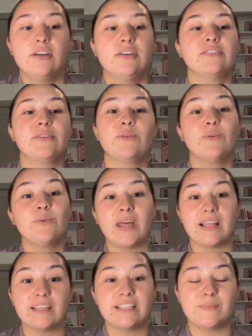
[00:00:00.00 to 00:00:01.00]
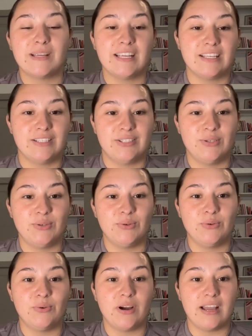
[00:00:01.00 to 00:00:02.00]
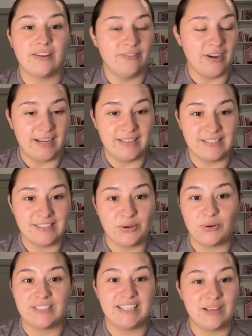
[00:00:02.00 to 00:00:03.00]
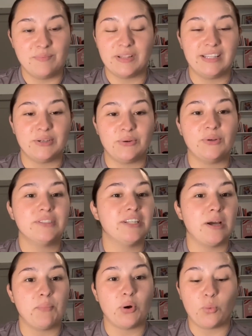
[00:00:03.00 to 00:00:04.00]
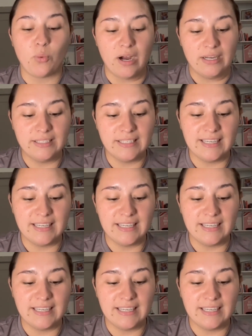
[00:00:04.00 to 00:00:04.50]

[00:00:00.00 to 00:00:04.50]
So that leads me into advice or tip little number 1,